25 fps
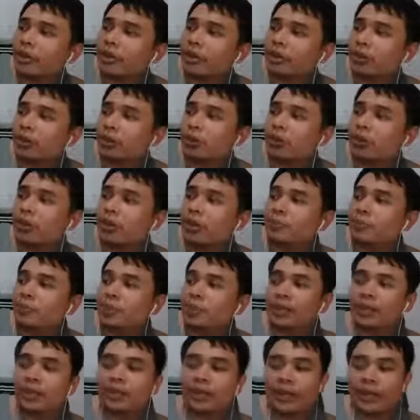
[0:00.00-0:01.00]
two
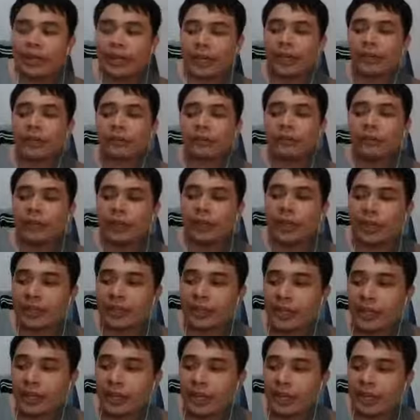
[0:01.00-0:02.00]
tips on how to get
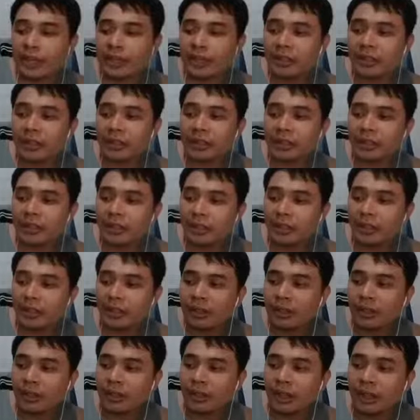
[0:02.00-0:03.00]
hired
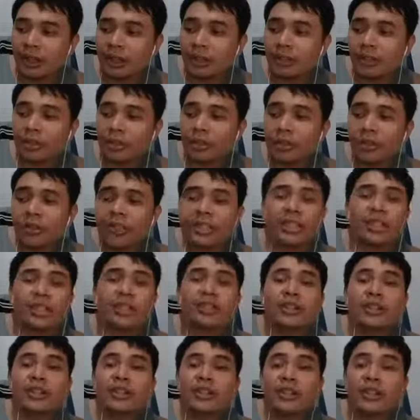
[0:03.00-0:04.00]
in a call
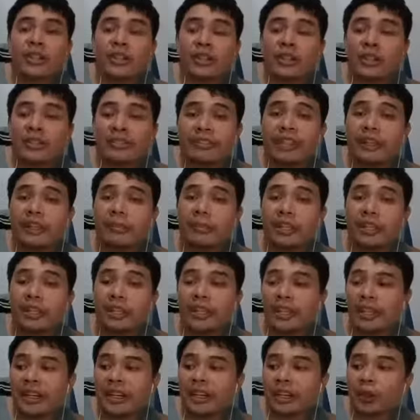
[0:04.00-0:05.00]
center that
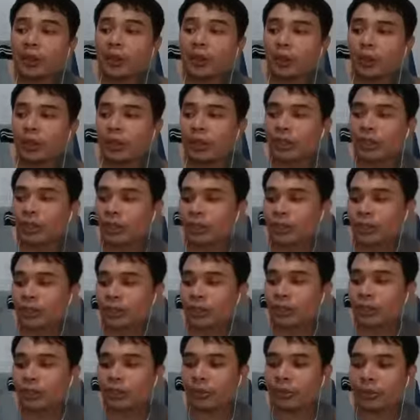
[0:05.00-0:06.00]
everybody ignores.
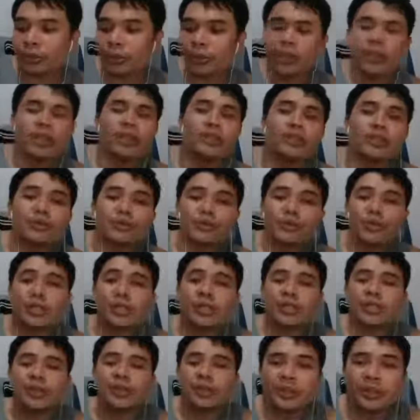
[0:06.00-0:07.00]
So, the
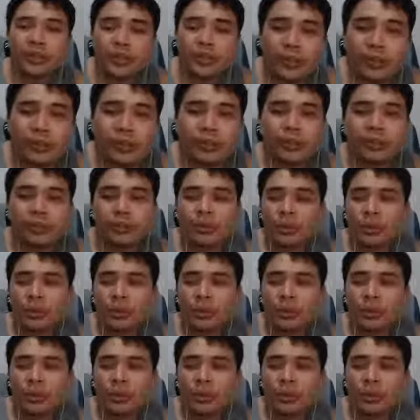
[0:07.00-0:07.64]
first, so